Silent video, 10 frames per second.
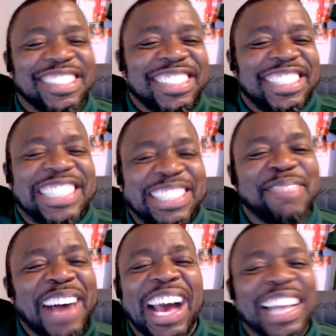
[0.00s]

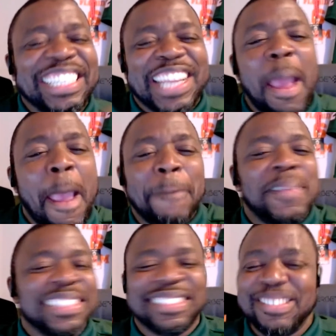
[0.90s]
smiling and
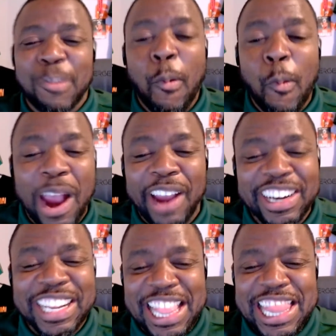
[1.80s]
just
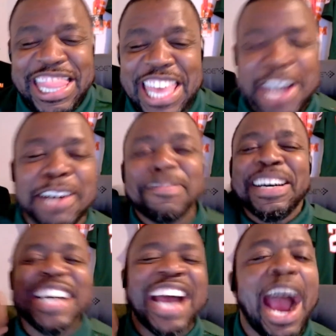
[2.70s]
wearing them
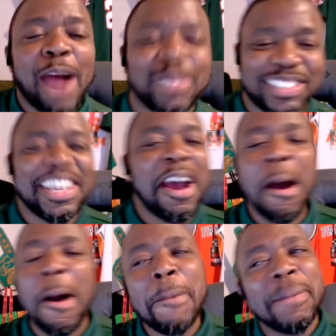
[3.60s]
out.
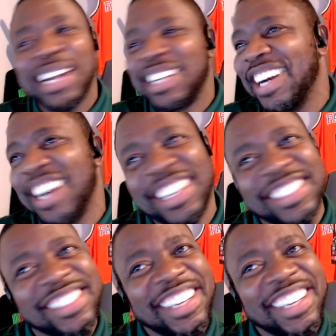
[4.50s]
Oh my gosh.